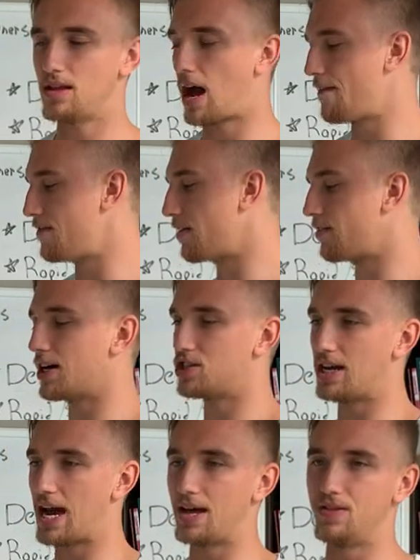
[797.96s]
I've never
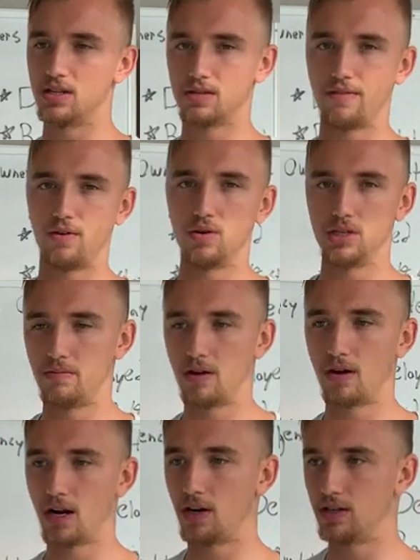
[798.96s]
actually had this. I've always been
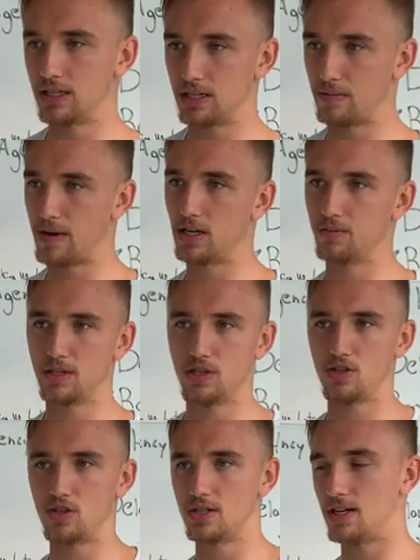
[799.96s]
around 160 pounds, but this
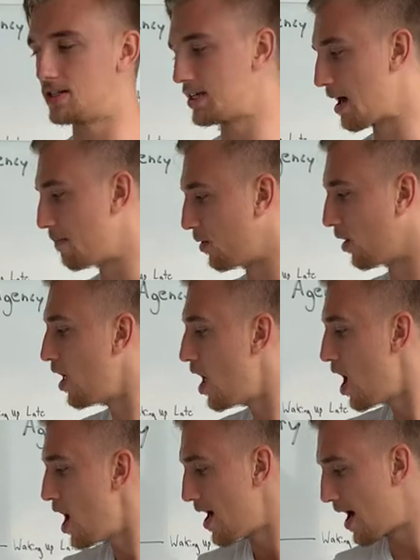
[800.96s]
is just an example.
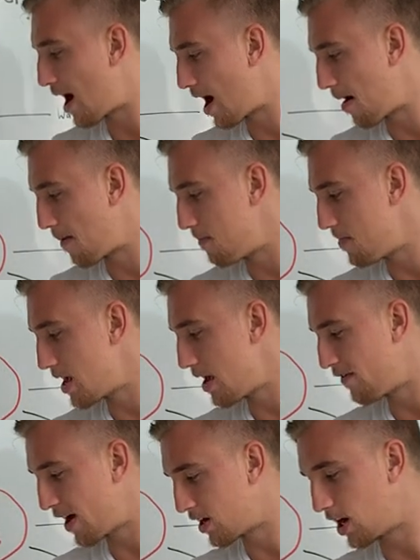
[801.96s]
Um,
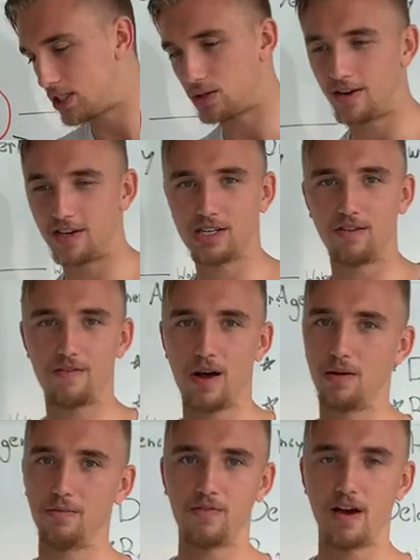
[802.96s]
if I got to
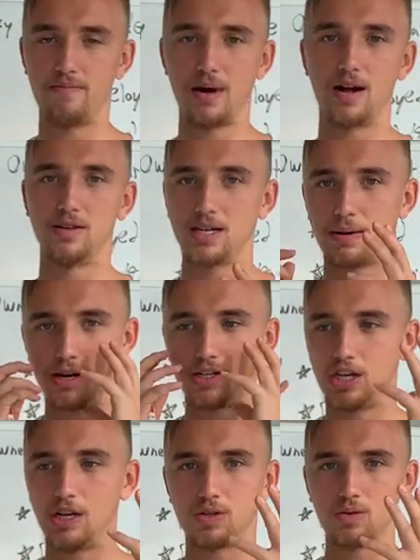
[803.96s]
175 pounds, my
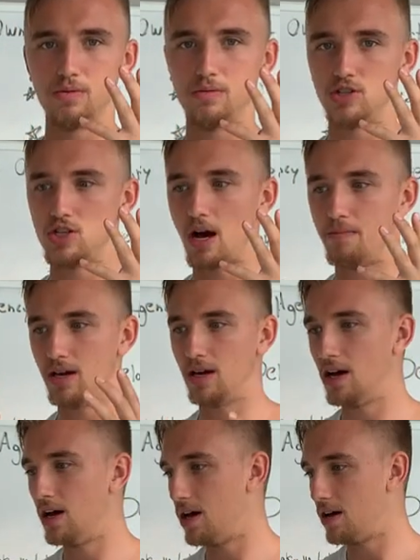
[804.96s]
cheeks would be
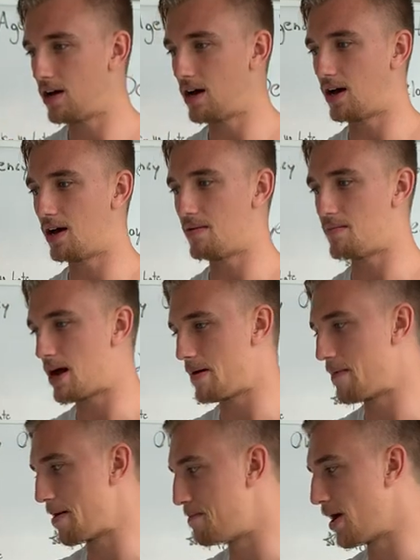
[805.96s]
chubby, uh, my
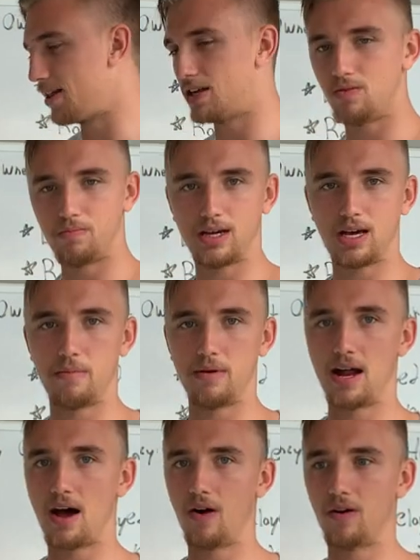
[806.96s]
my belly would be
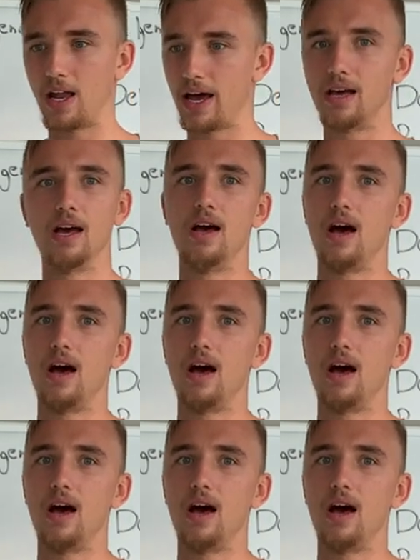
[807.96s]
coming out, like